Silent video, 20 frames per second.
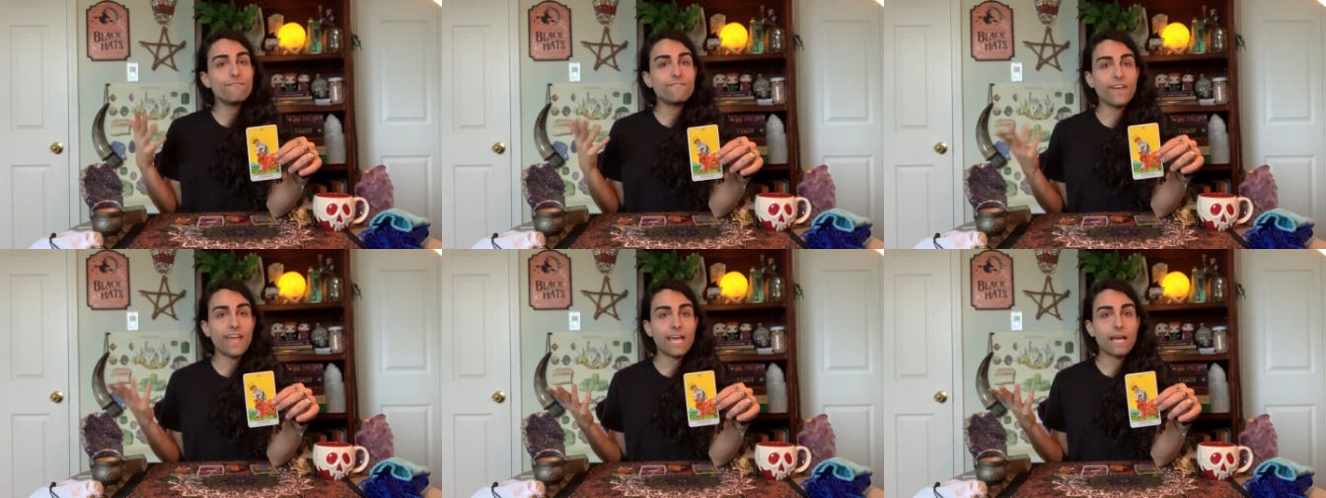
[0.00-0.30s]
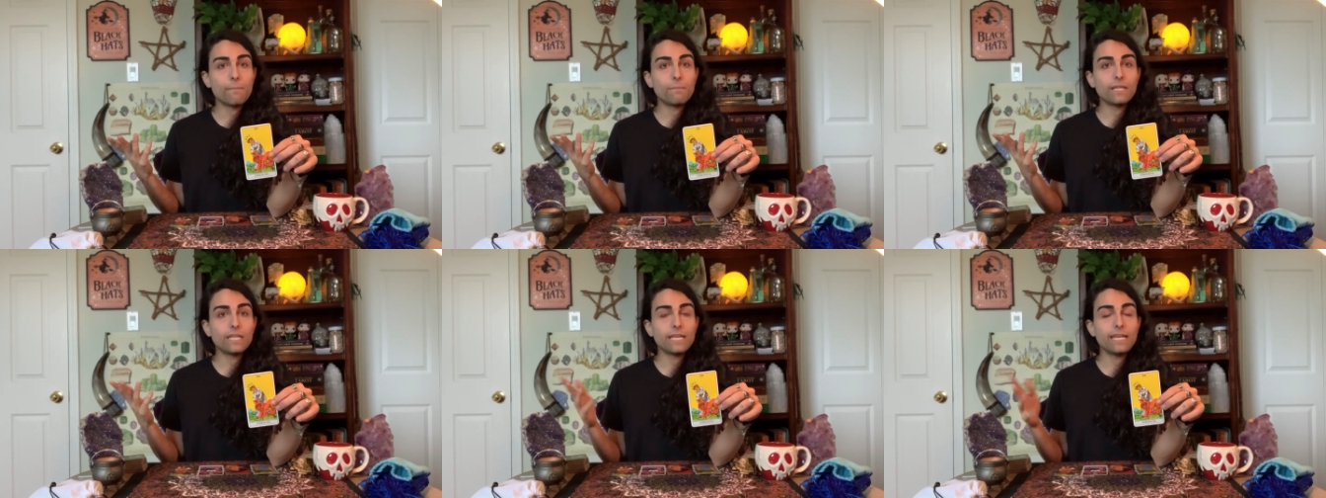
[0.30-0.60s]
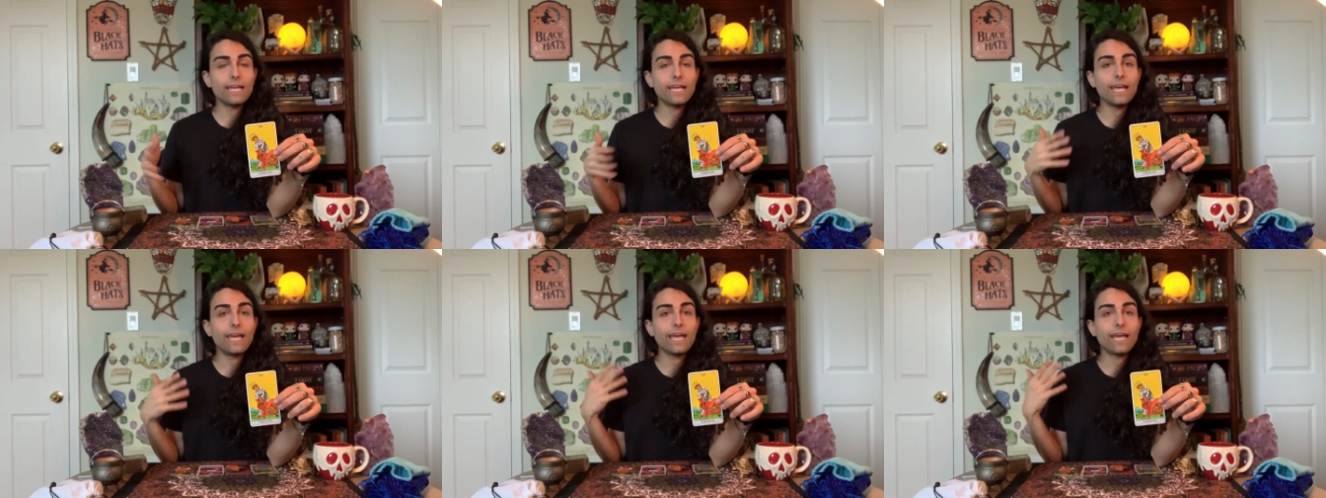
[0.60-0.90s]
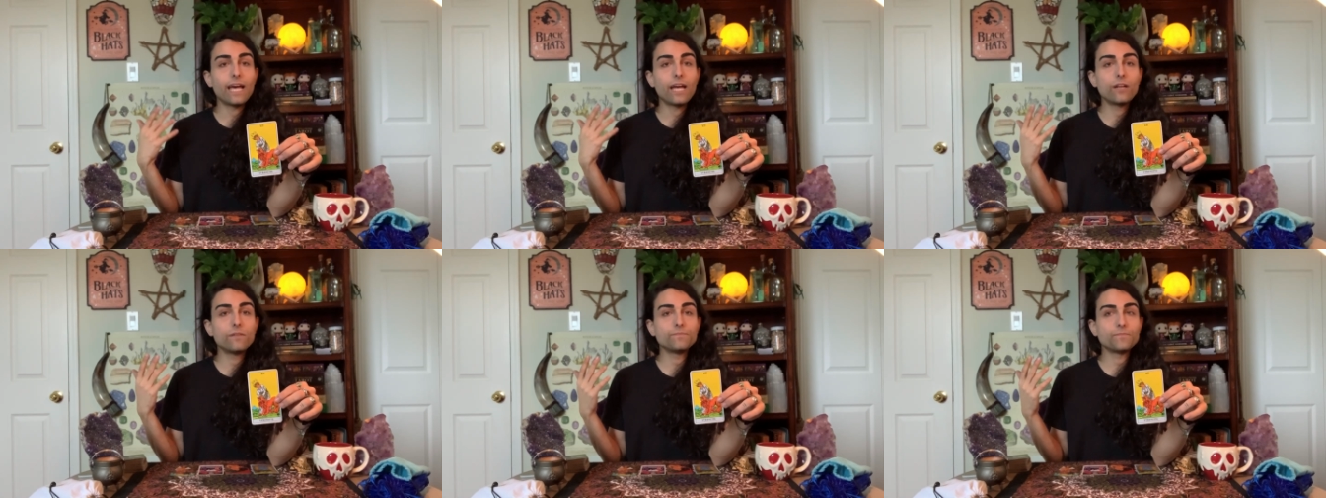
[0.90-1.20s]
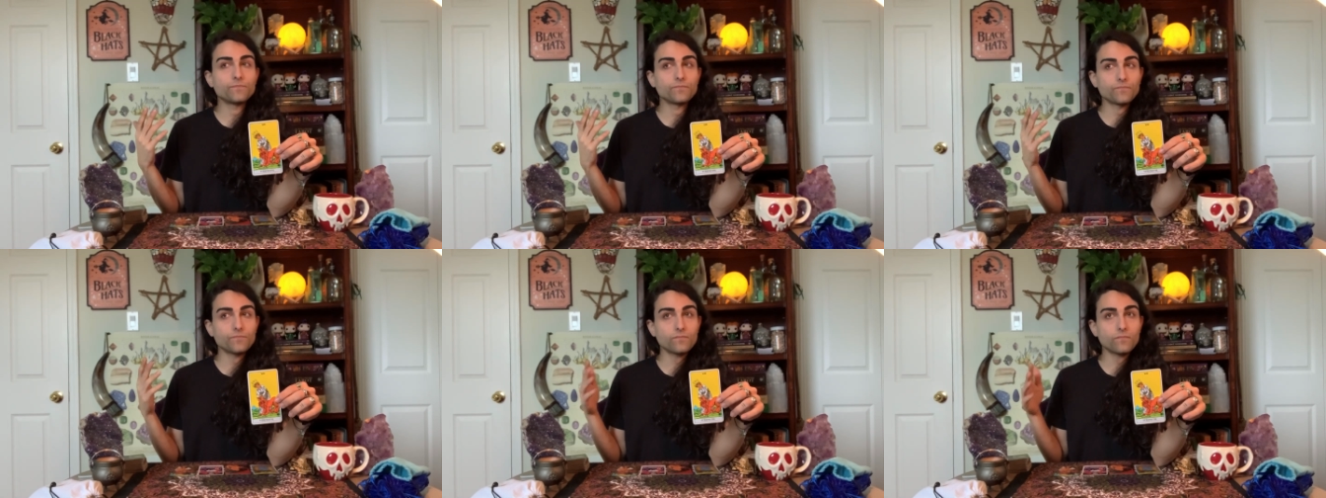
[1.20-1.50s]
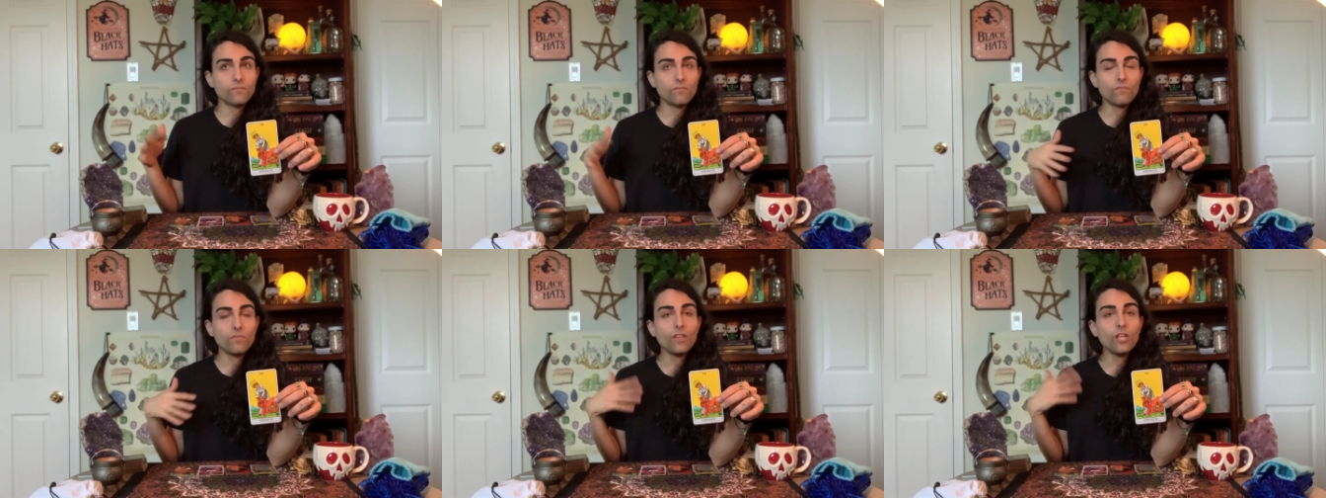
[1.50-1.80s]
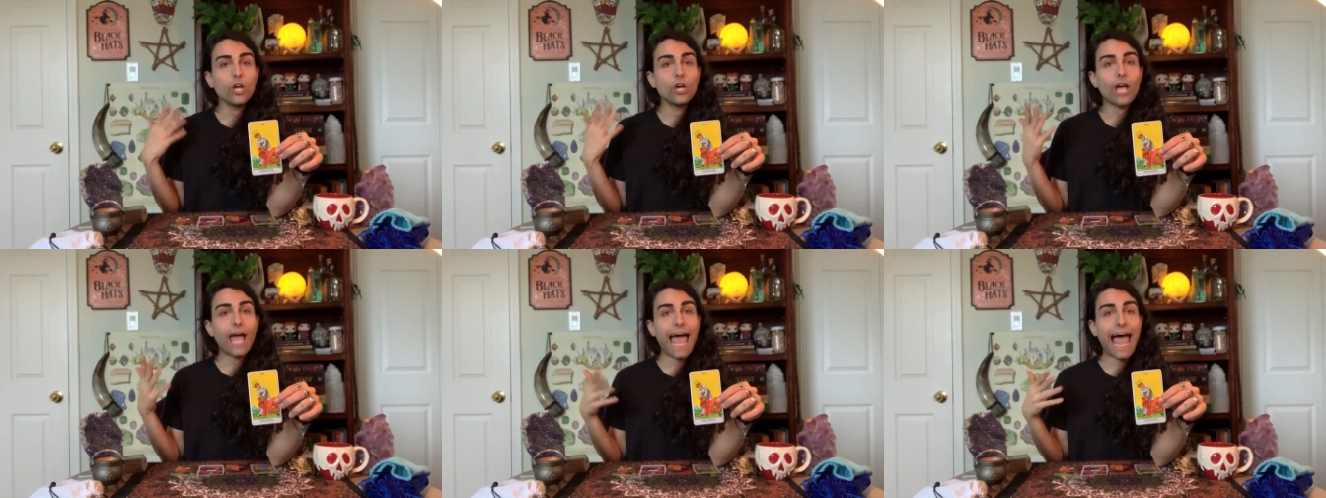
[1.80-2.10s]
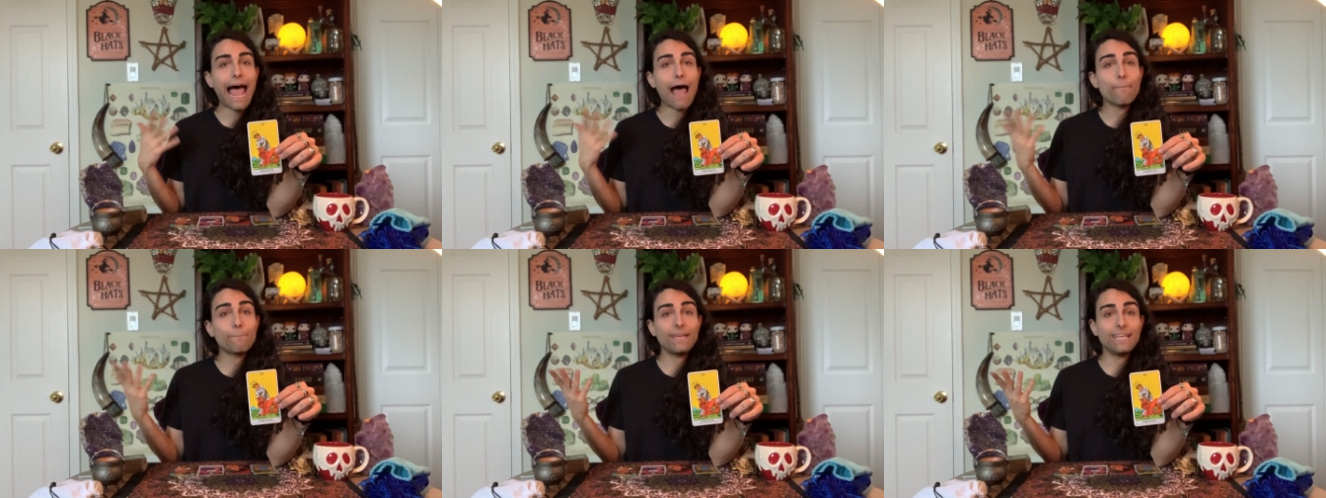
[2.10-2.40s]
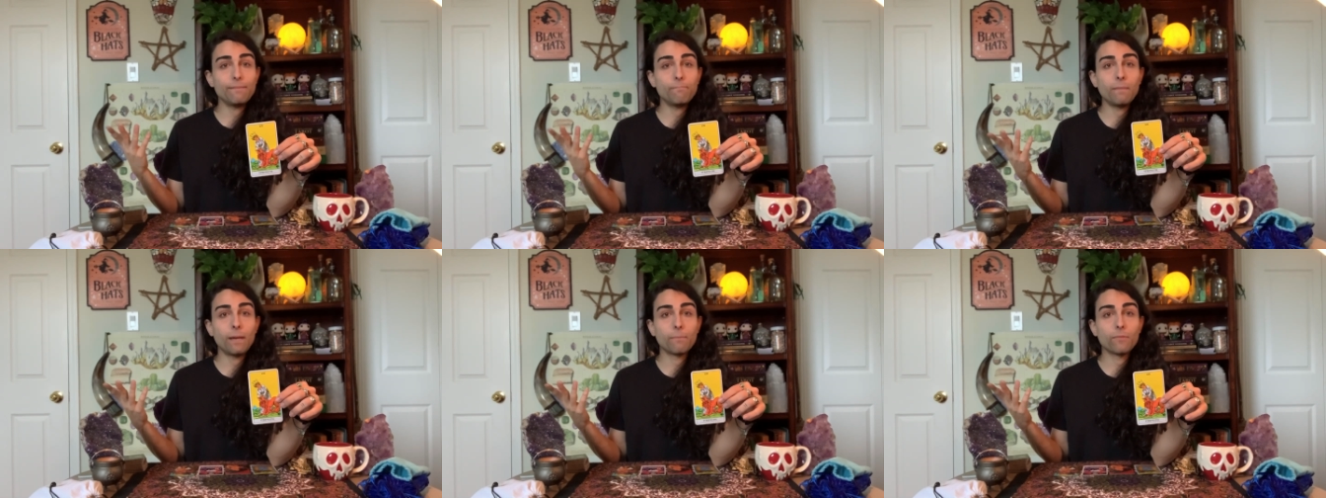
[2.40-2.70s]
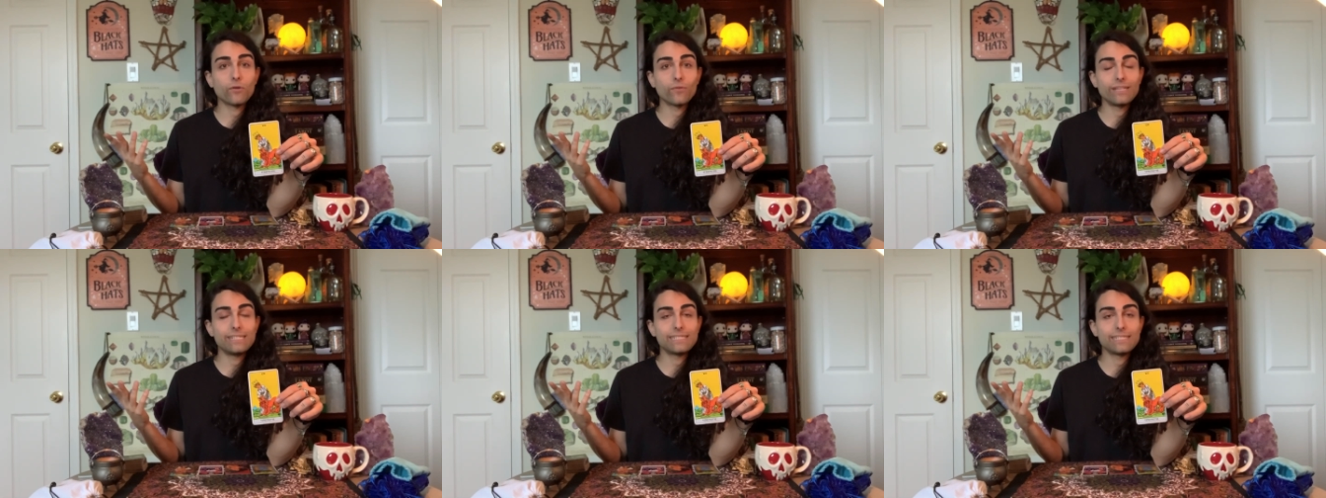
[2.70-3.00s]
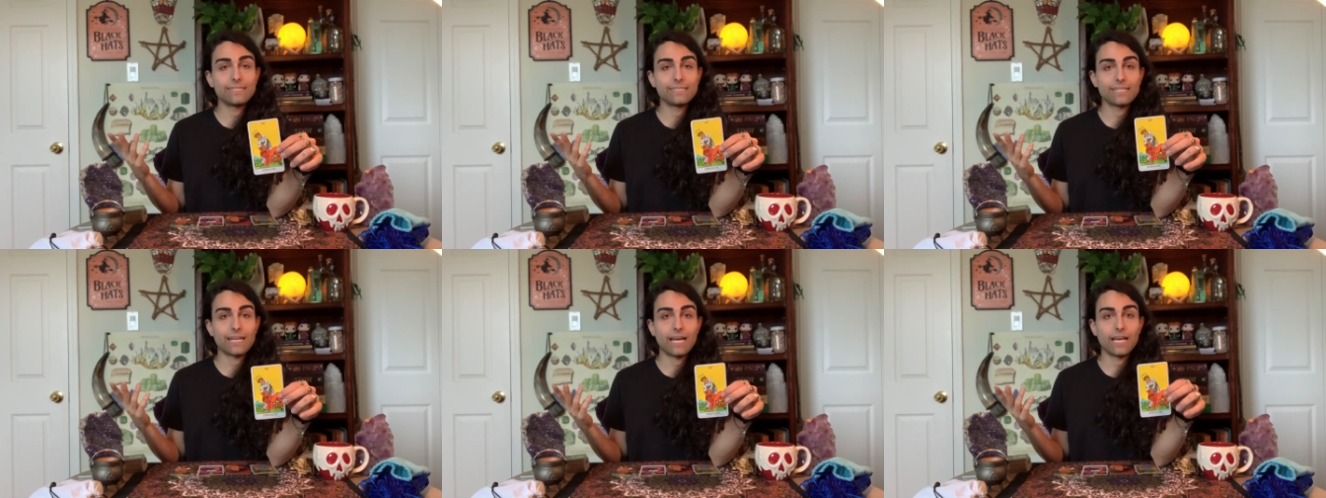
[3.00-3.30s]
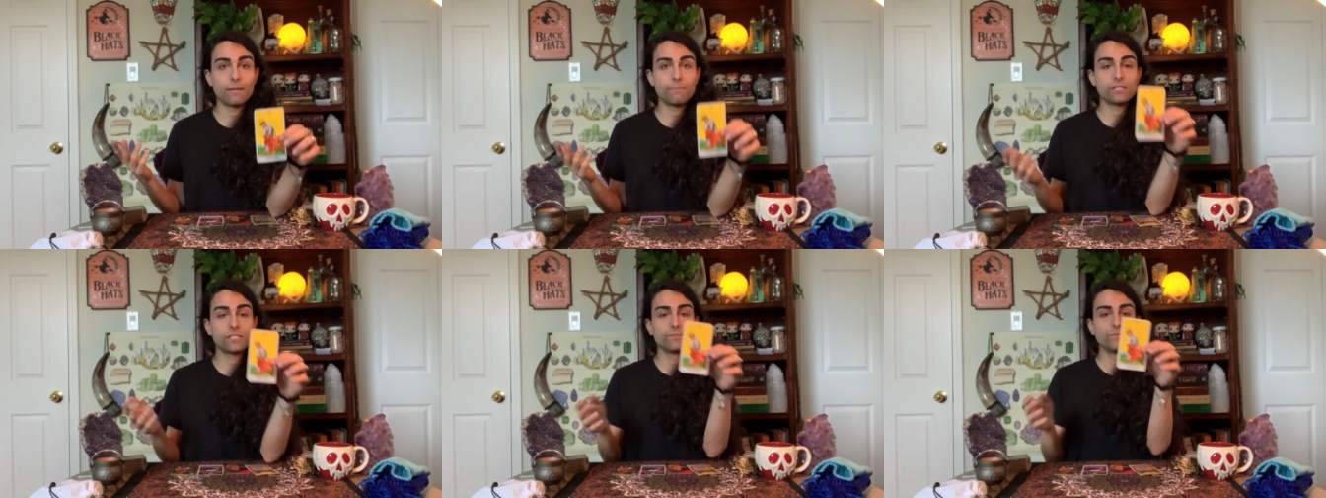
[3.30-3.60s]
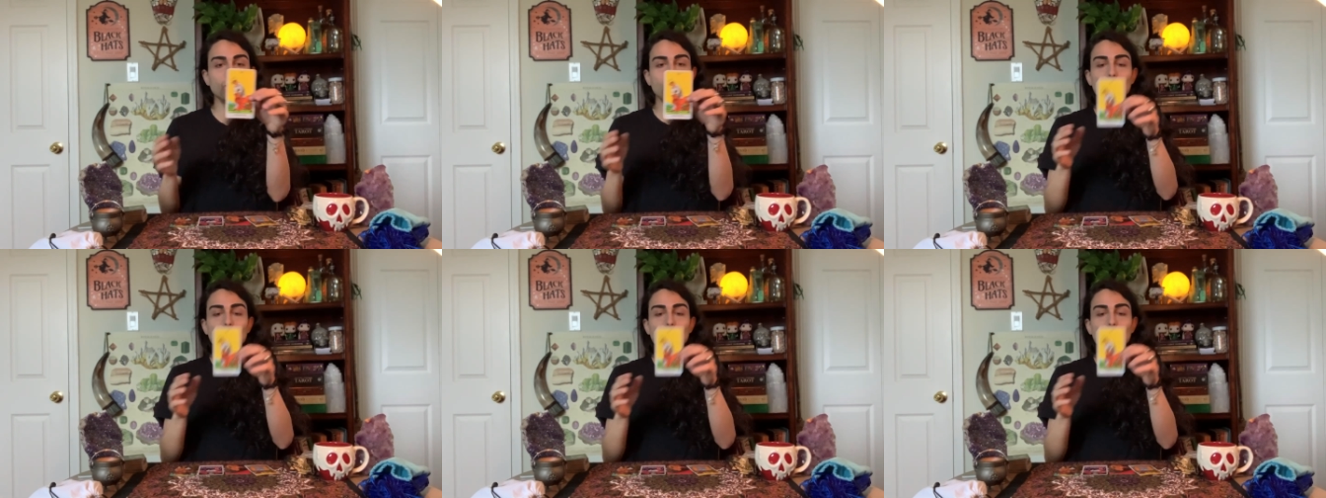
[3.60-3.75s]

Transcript: family and happy memories and times.